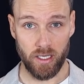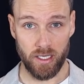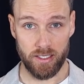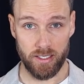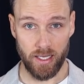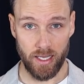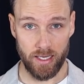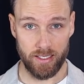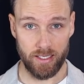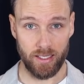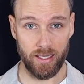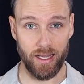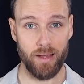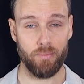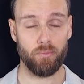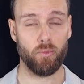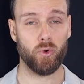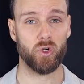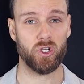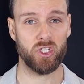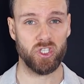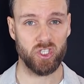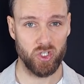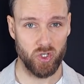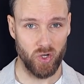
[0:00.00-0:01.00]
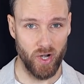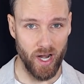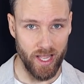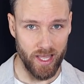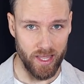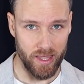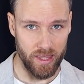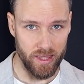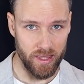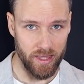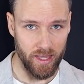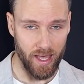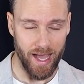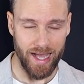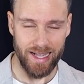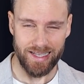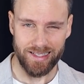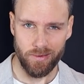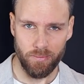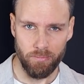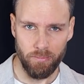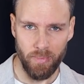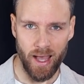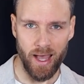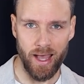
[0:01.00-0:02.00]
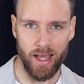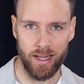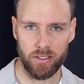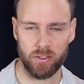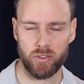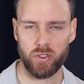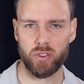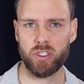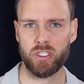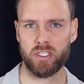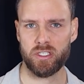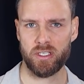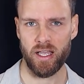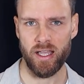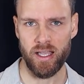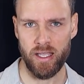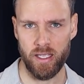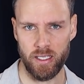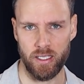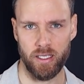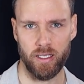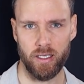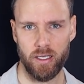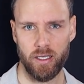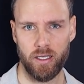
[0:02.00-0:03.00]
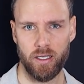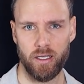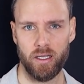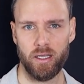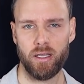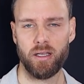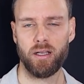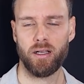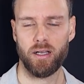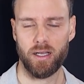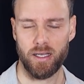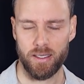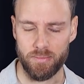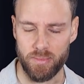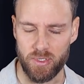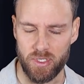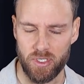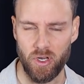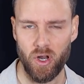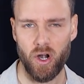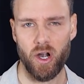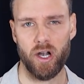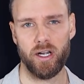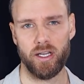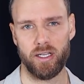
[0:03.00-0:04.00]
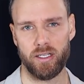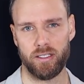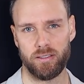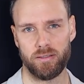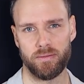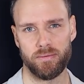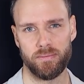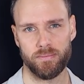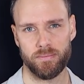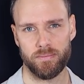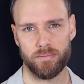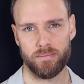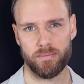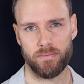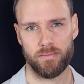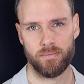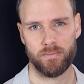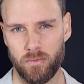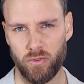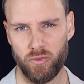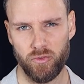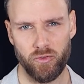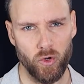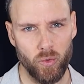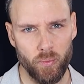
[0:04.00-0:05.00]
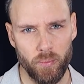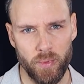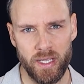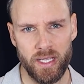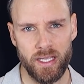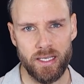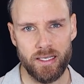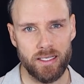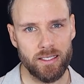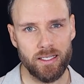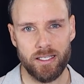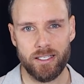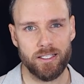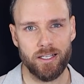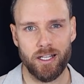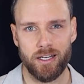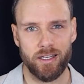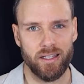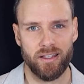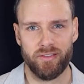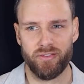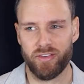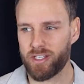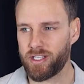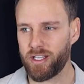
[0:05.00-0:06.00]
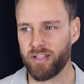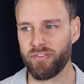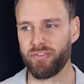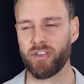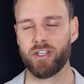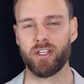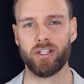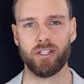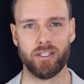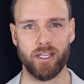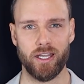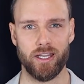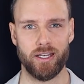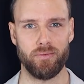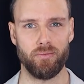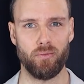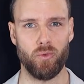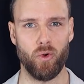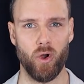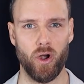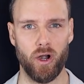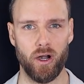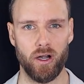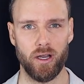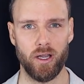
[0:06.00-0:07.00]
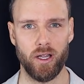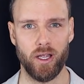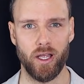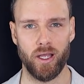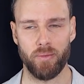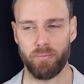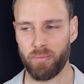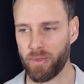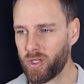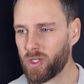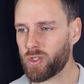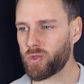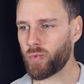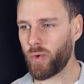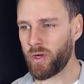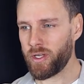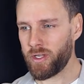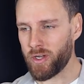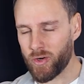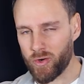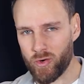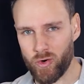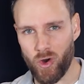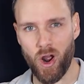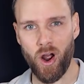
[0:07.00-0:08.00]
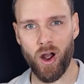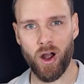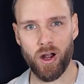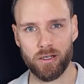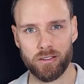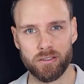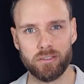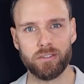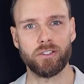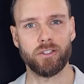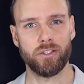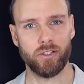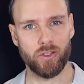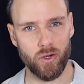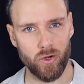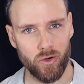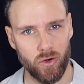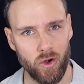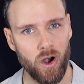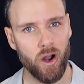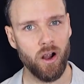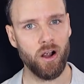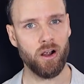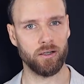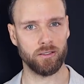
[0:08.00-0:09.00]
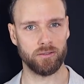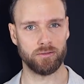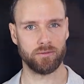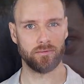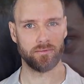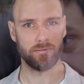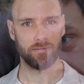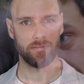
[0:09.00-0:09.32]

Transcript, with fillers: It takes a lot more strength as a man to say, "I'm sorry." For me, this is not even difficult anymore, because when you're wrong, you're wrong.